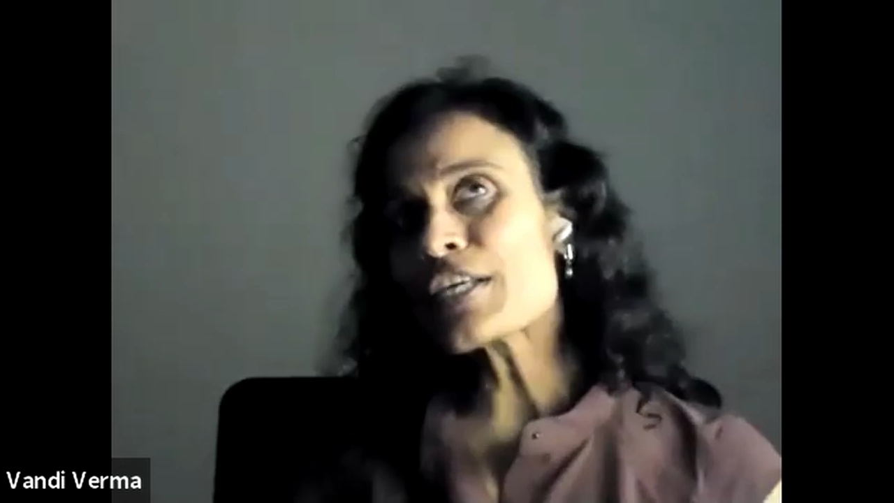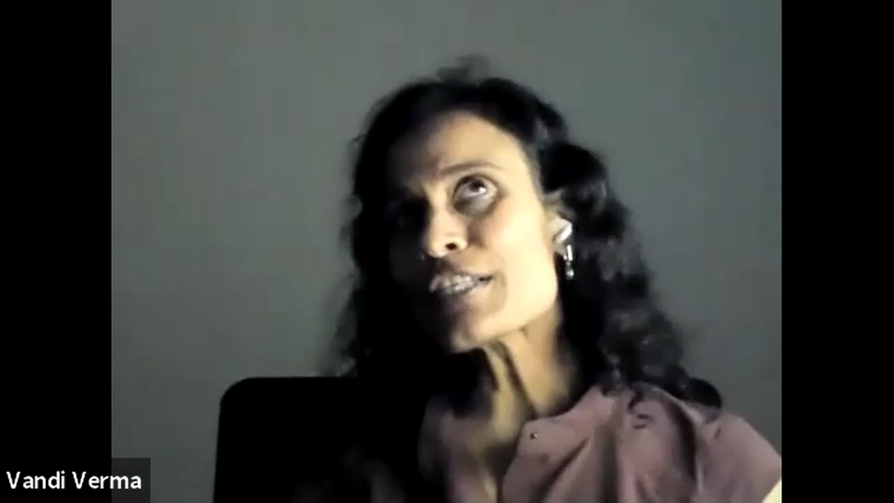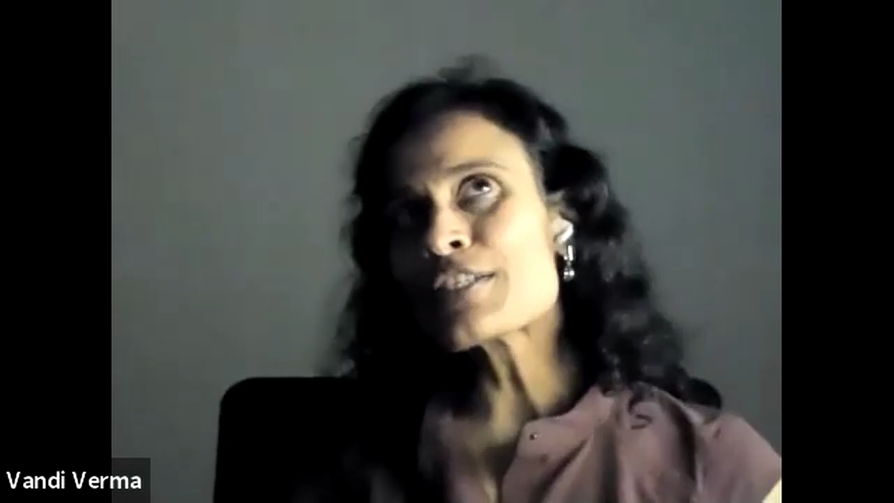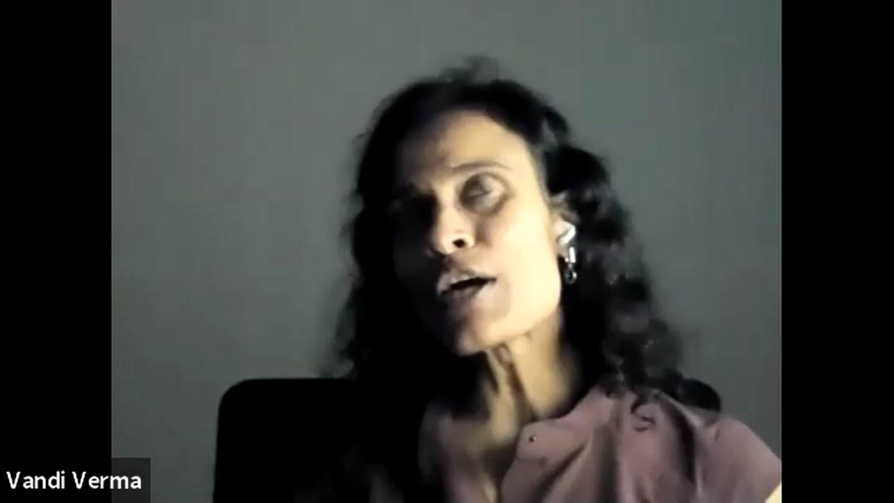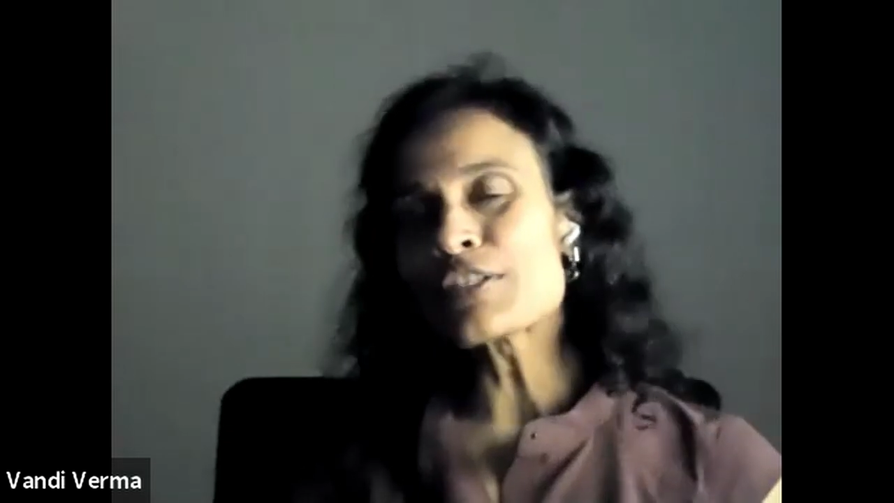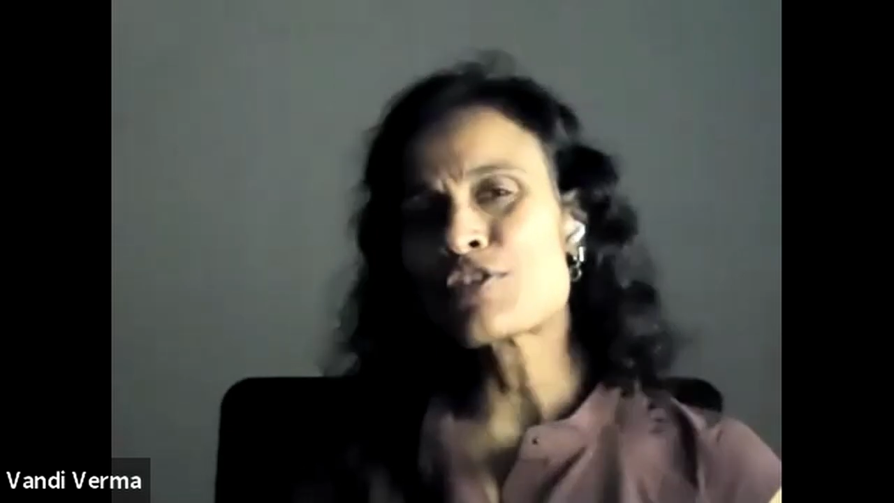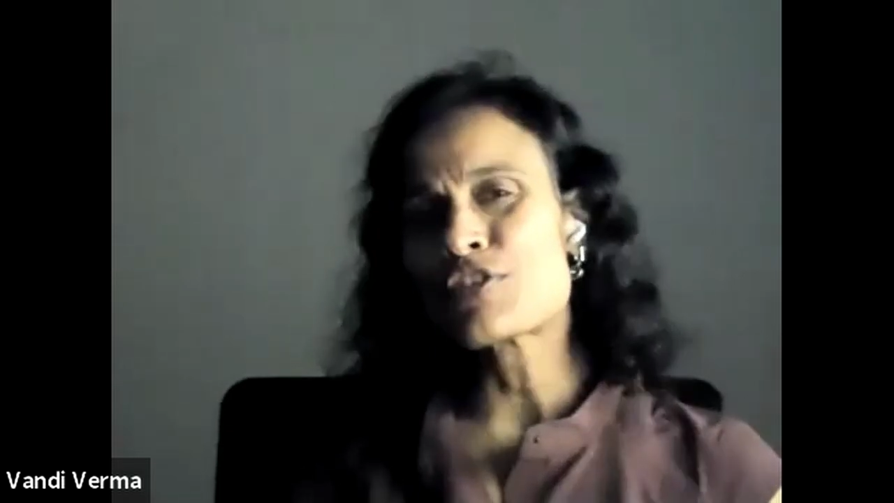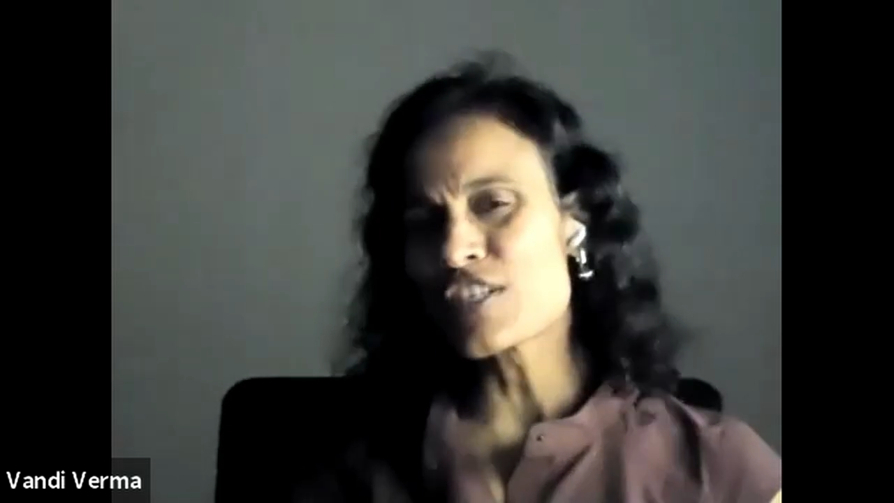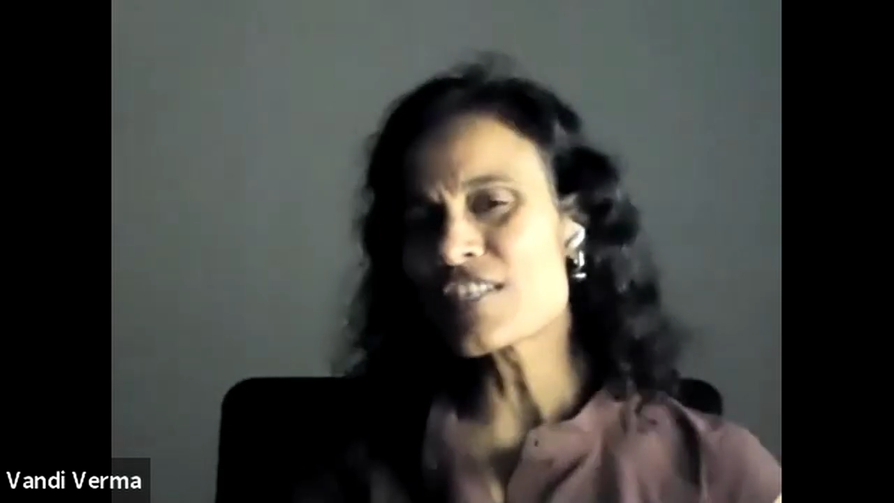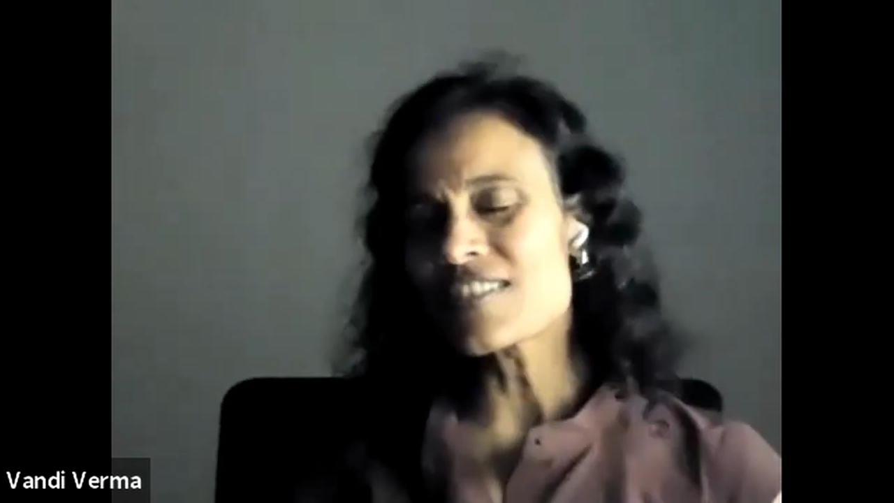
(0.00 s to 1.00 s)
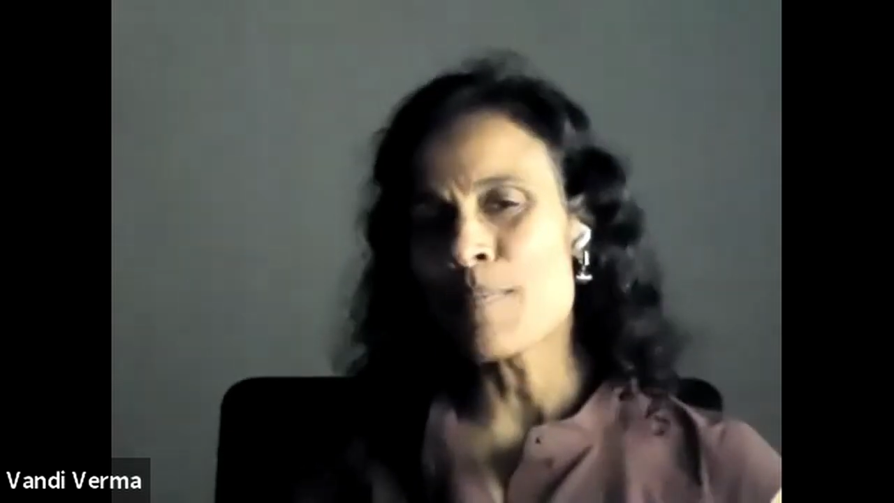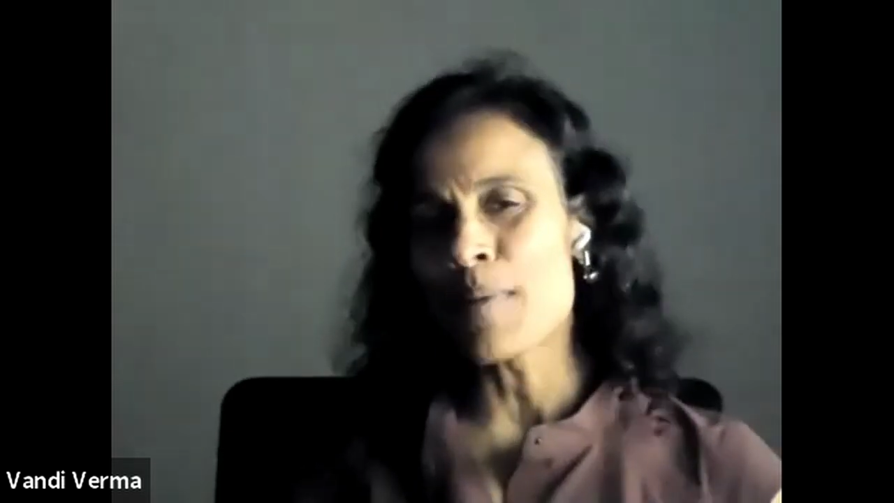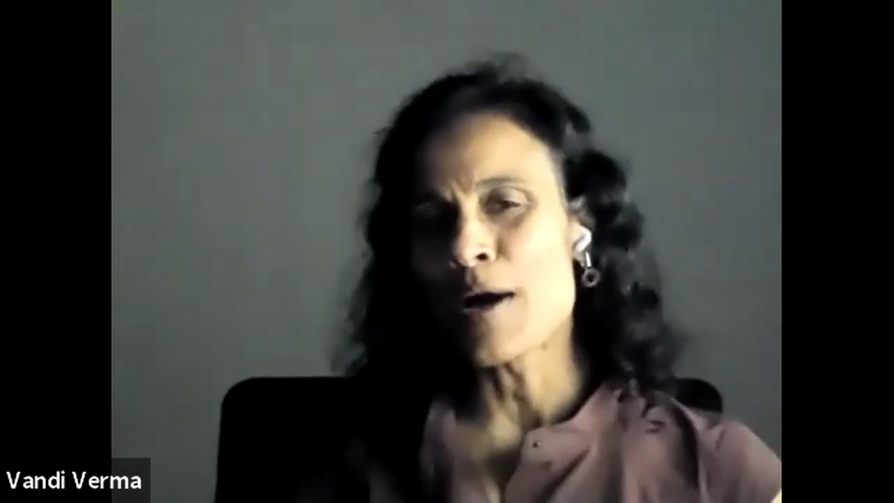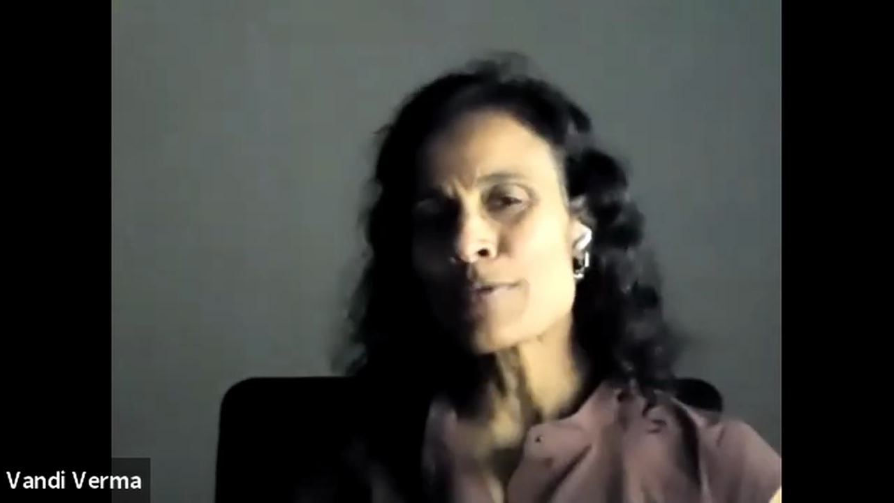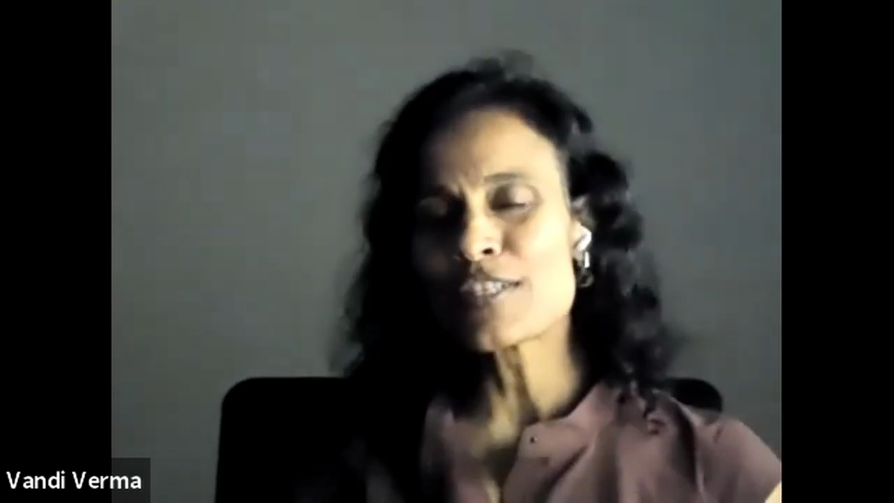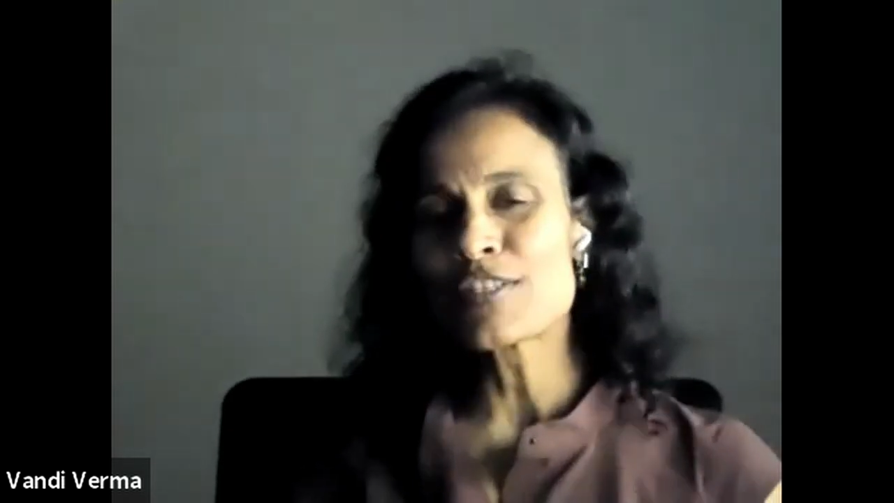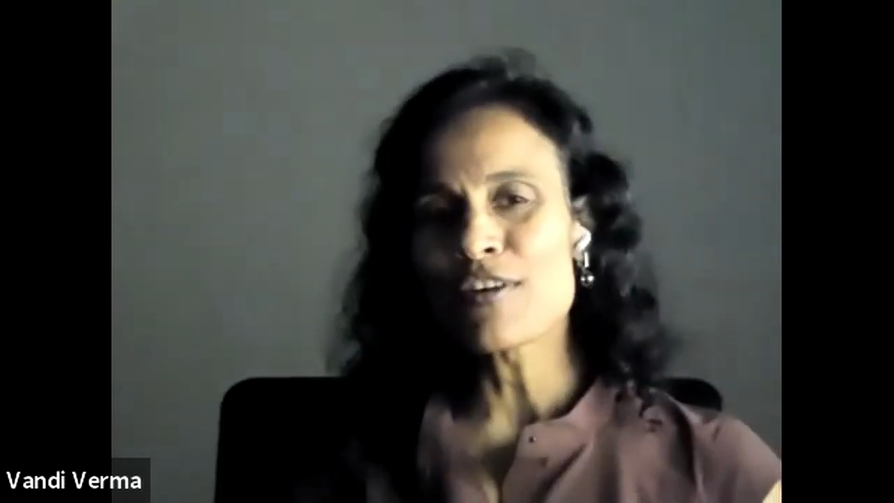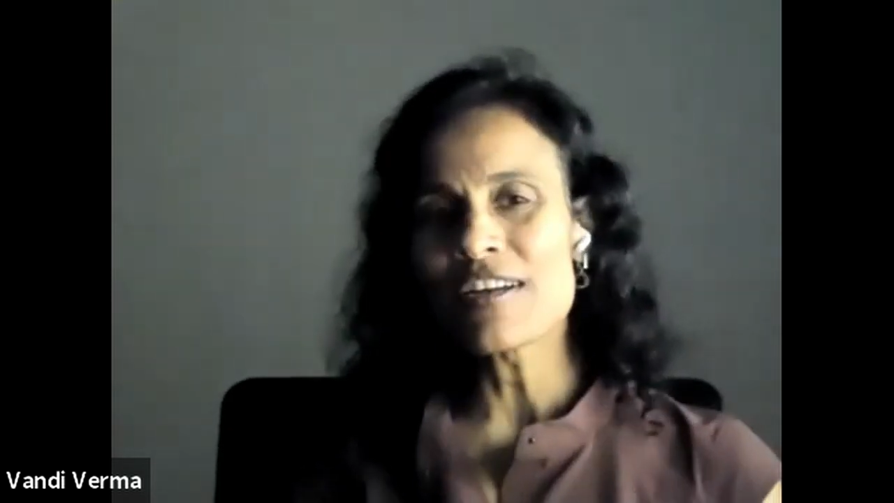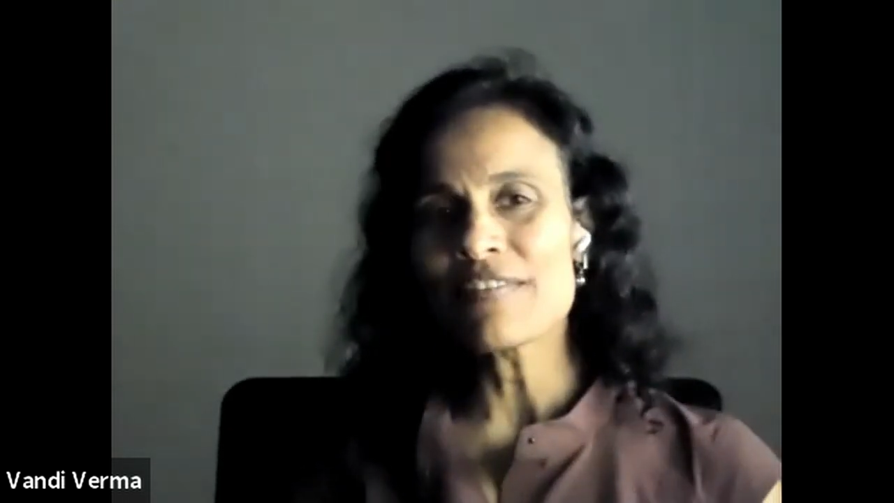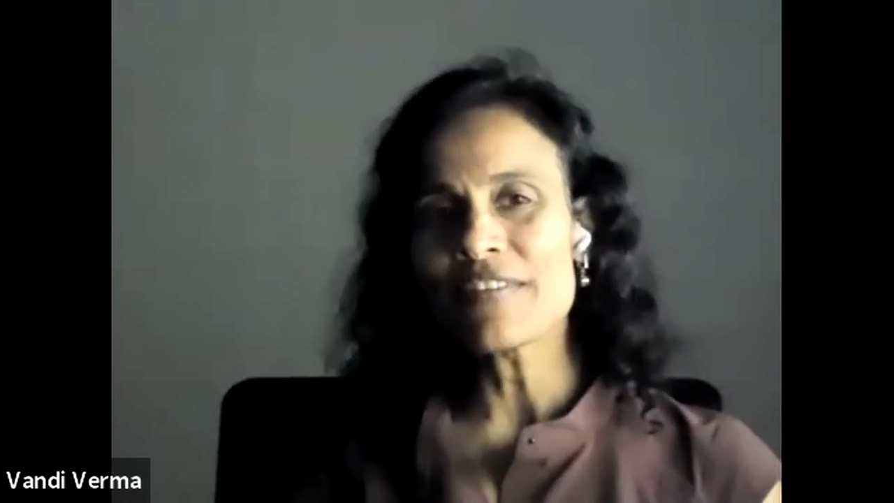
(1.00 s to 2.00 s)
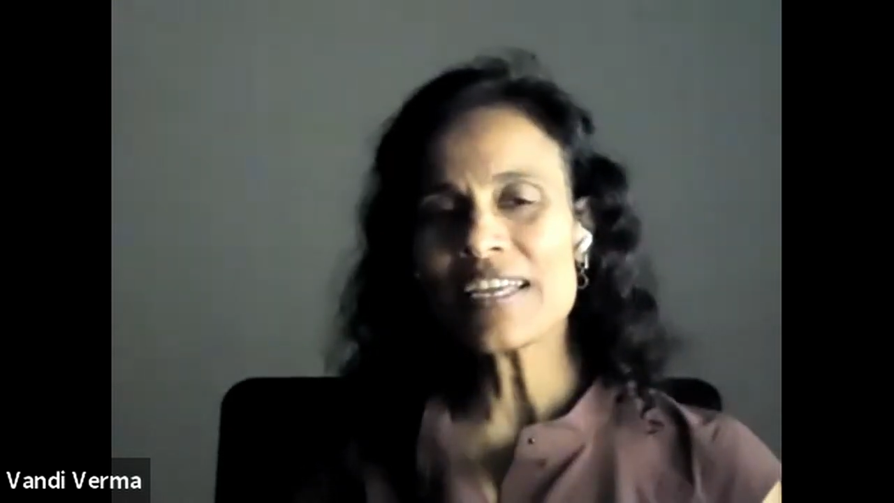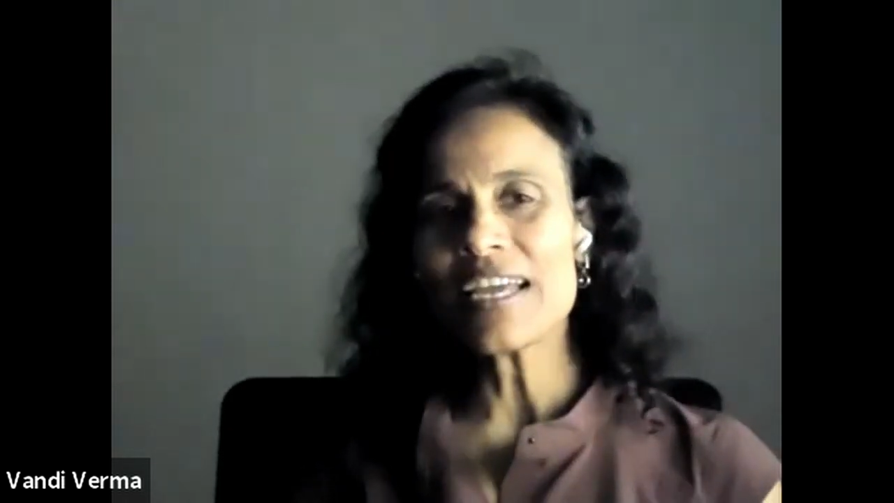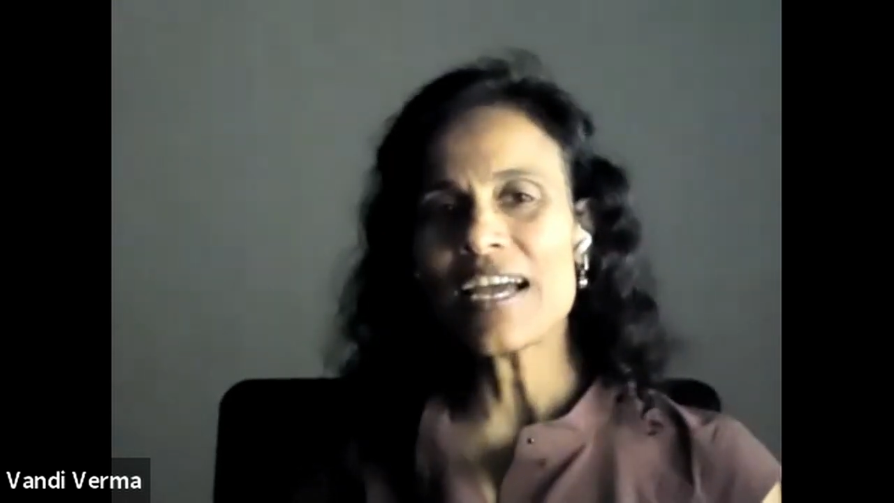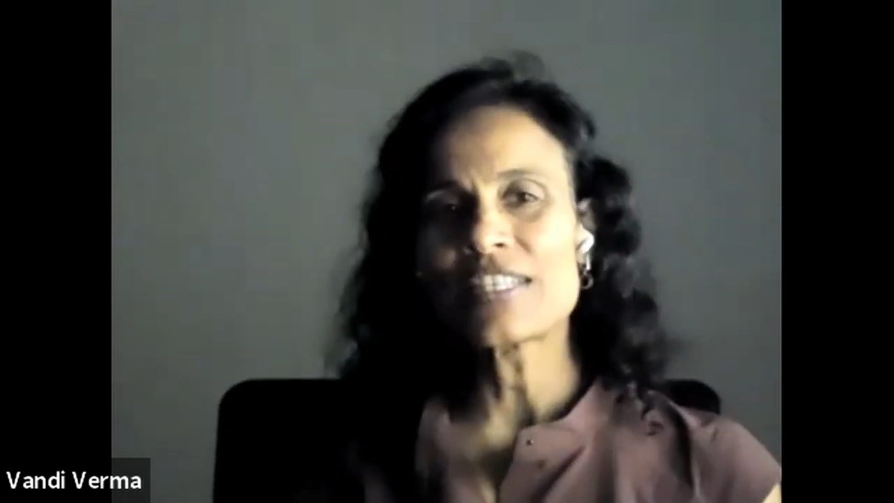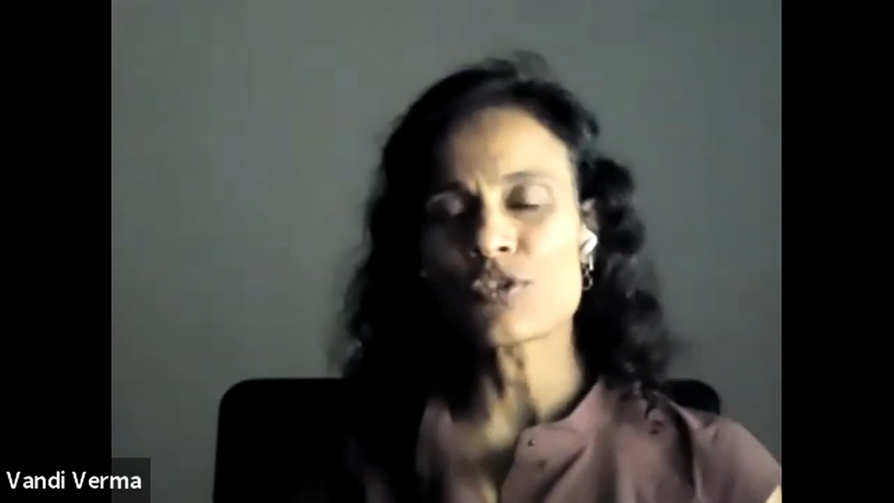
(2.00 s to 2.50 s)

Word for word: it's it's not just about the driving.